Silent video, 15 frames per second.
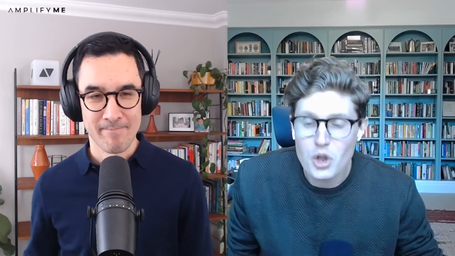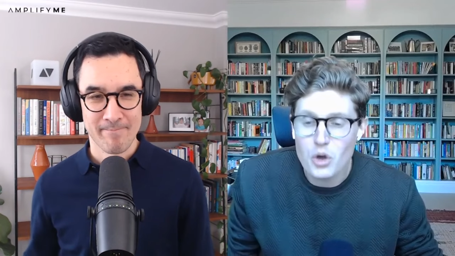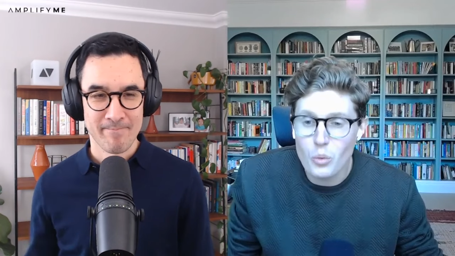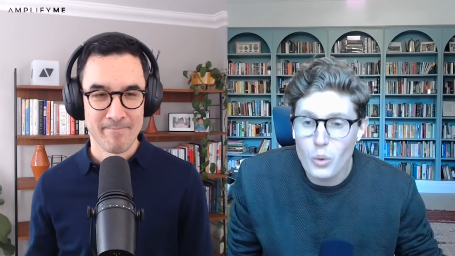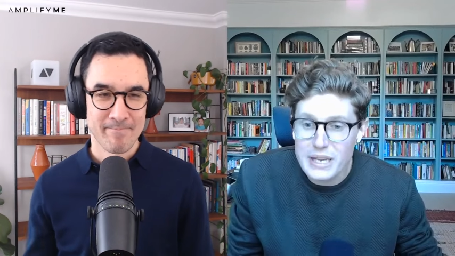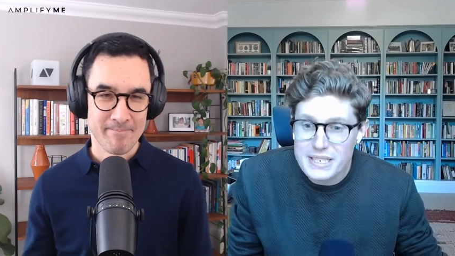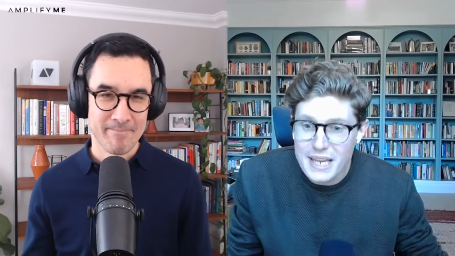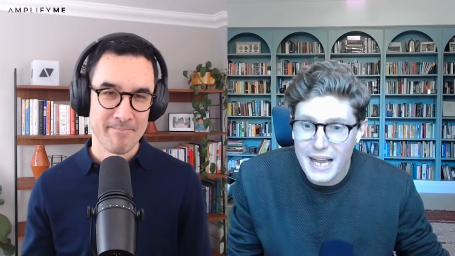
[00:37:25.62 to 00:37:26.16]

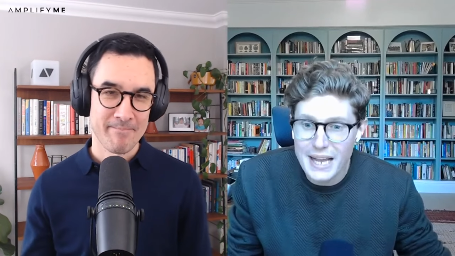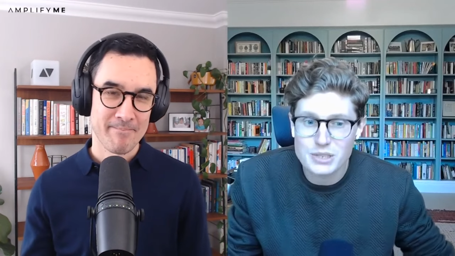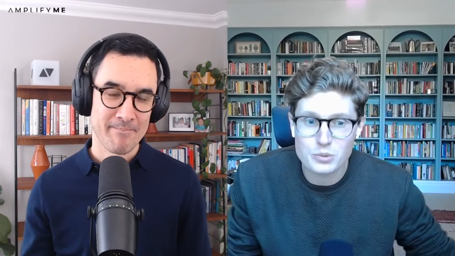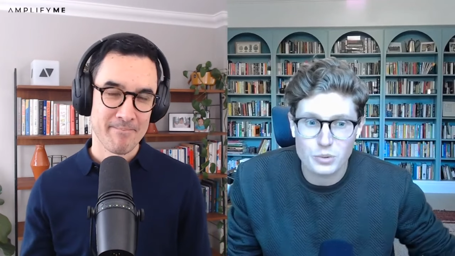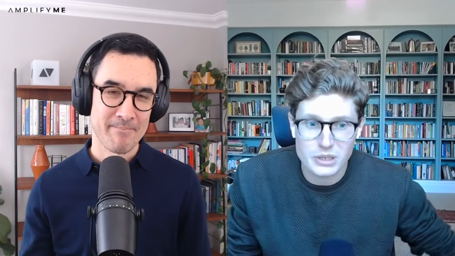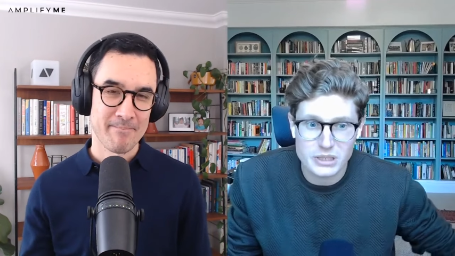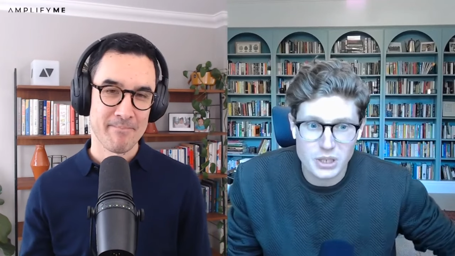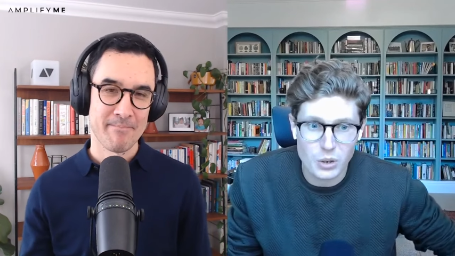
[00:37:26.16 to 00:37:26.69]
Speaker 1: which has
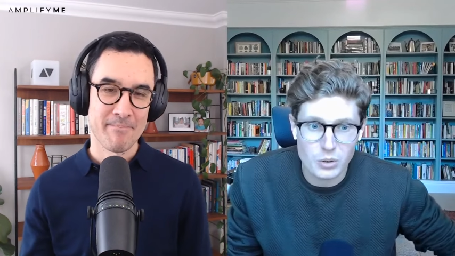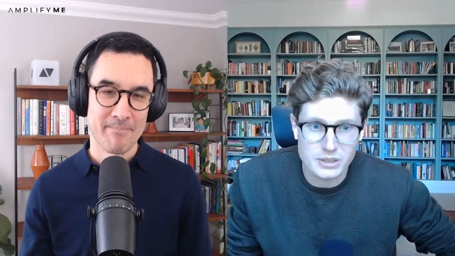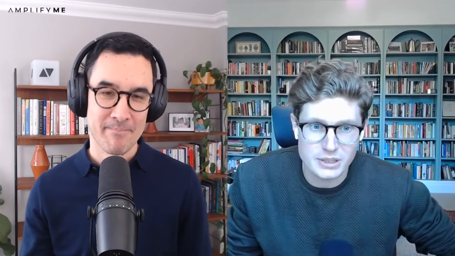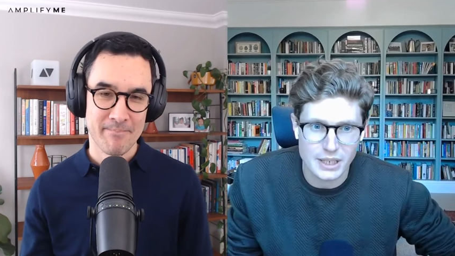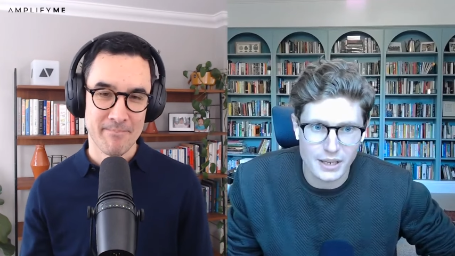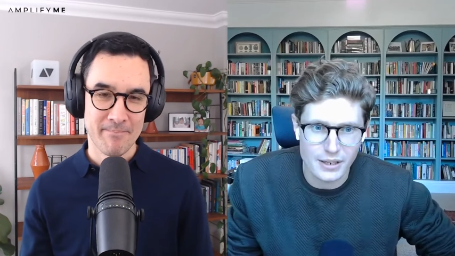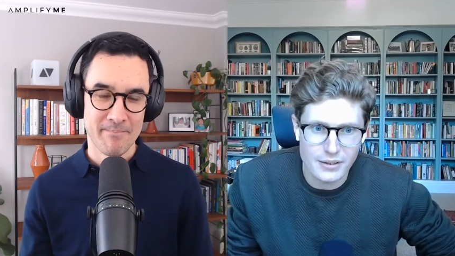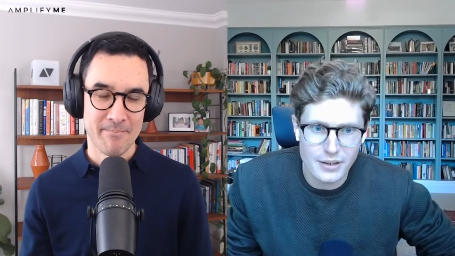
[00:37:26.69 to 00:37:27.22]

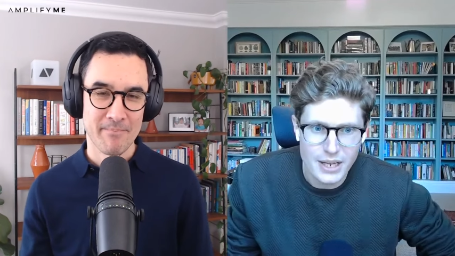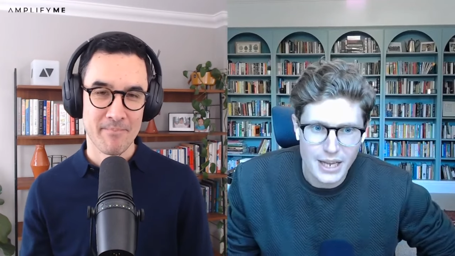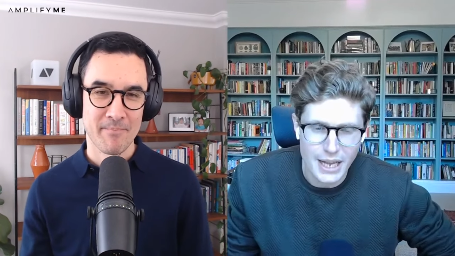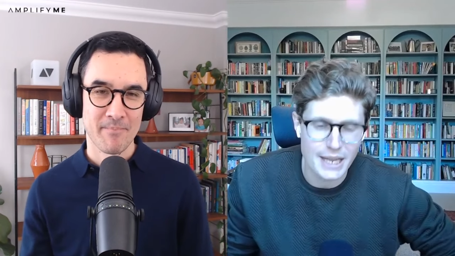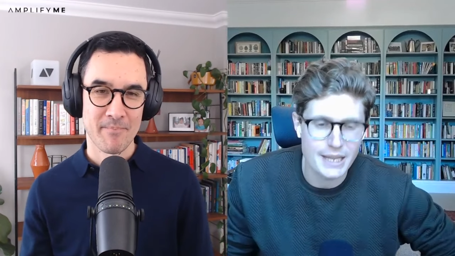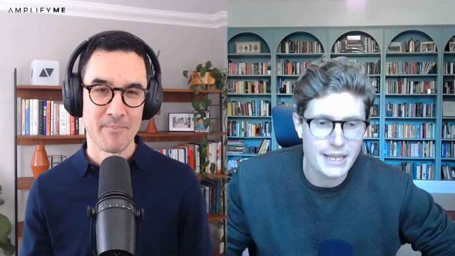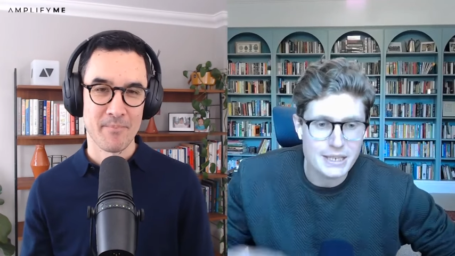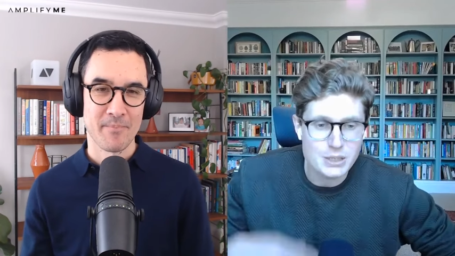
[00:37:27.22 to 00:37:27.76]
resulted
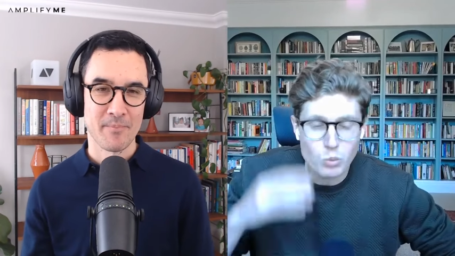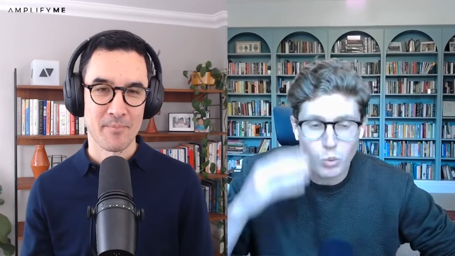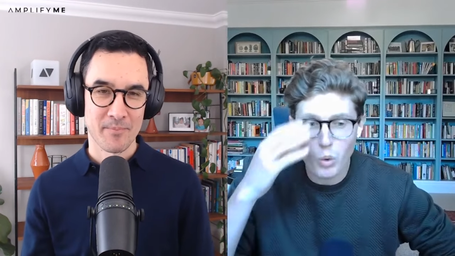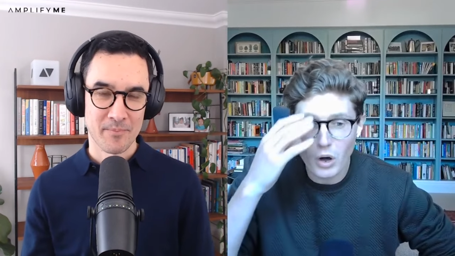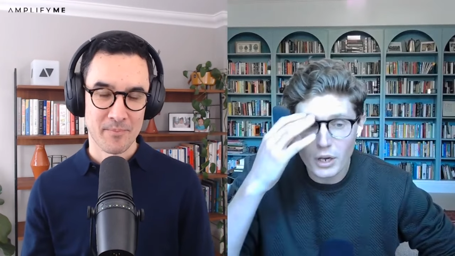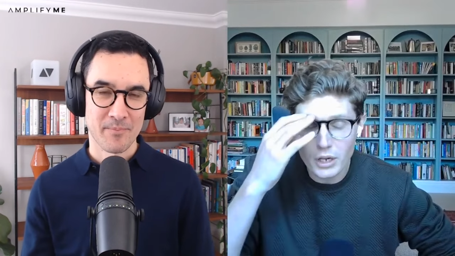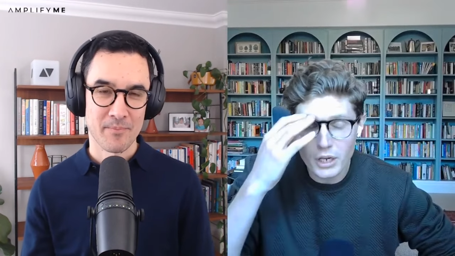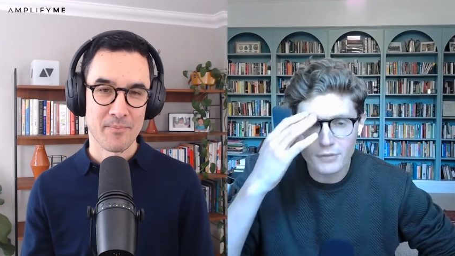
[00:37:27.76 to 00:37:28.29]
in this
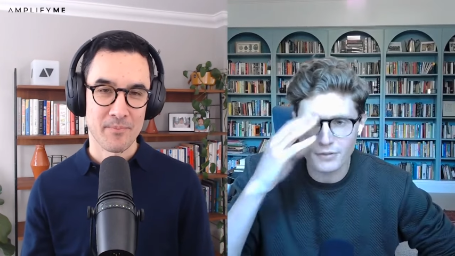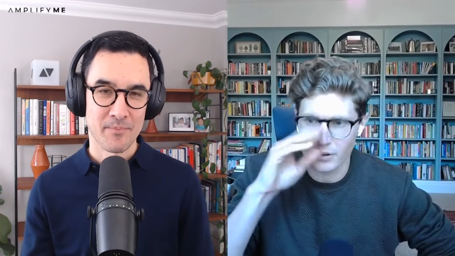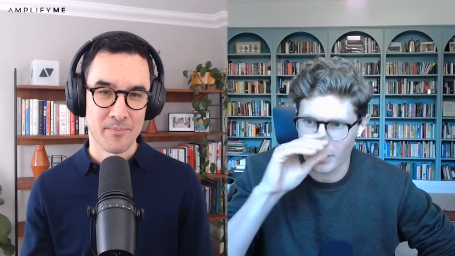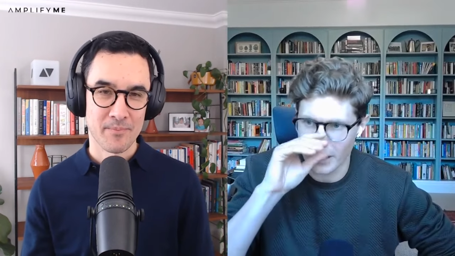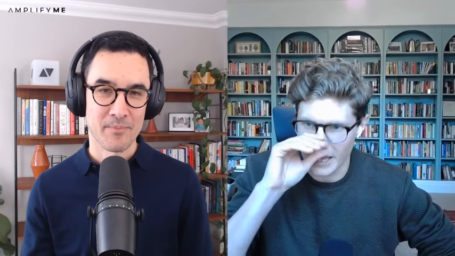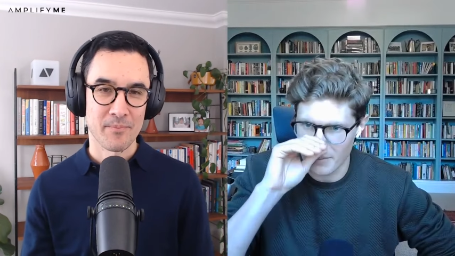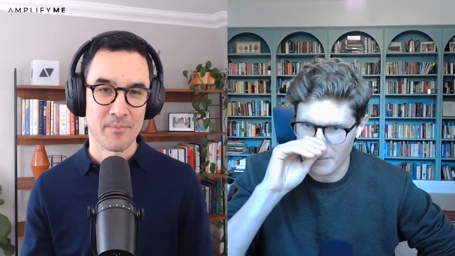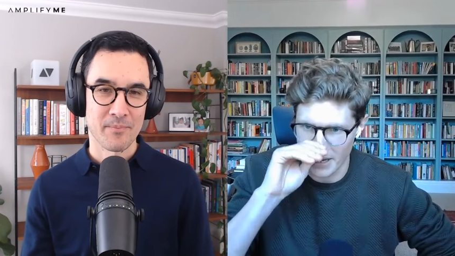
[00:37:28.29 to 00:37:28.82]

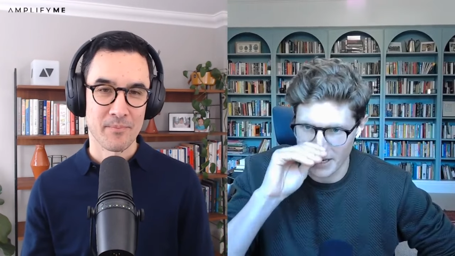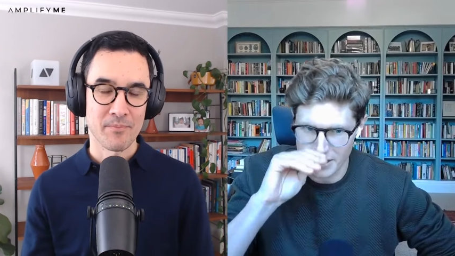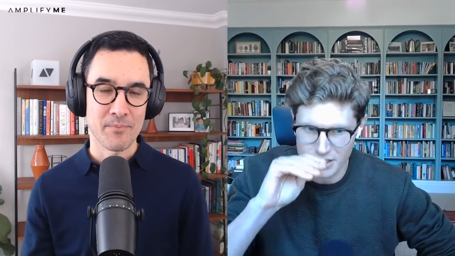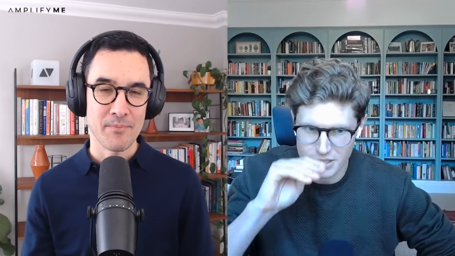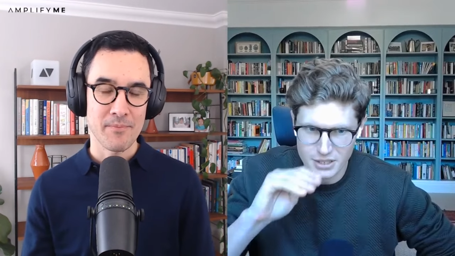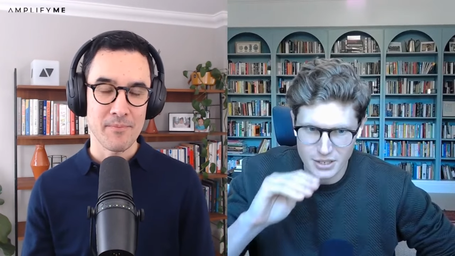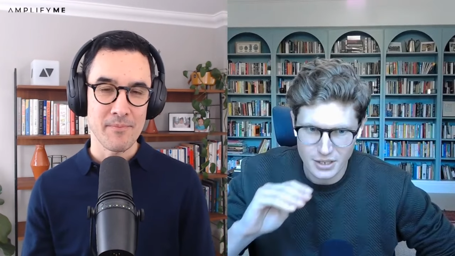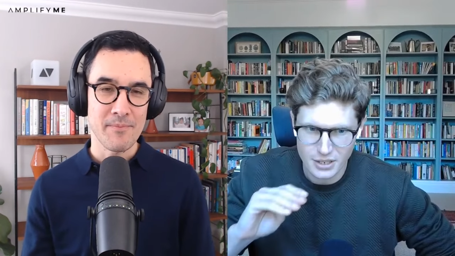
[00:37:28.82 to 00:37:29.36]
wonderful
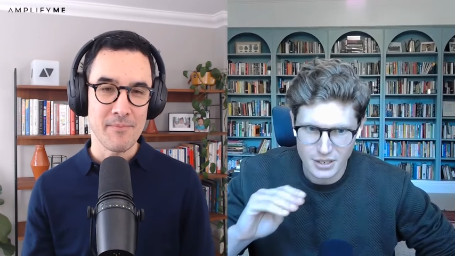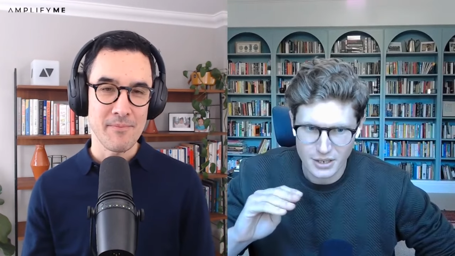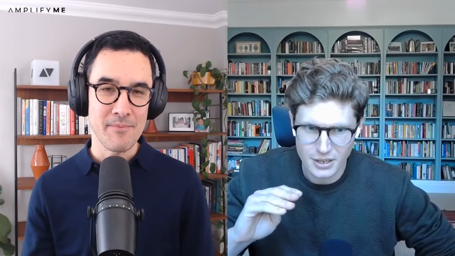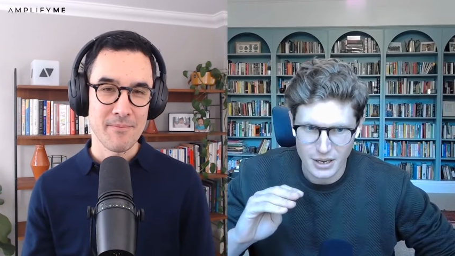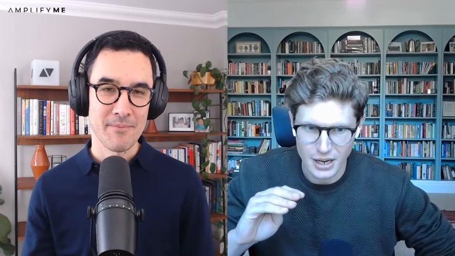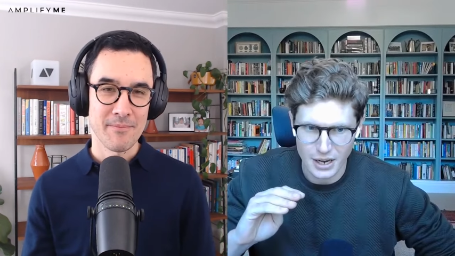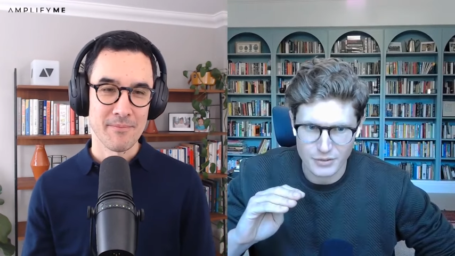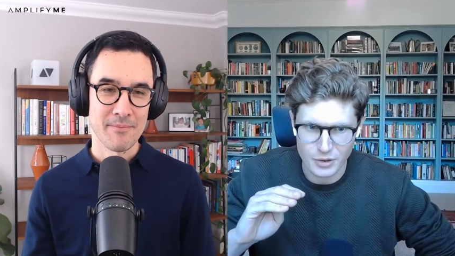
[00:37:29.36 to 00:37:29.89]
image.
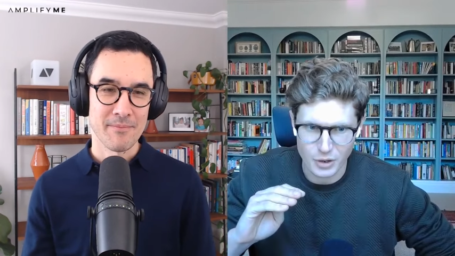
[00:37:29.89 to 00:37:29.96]
I've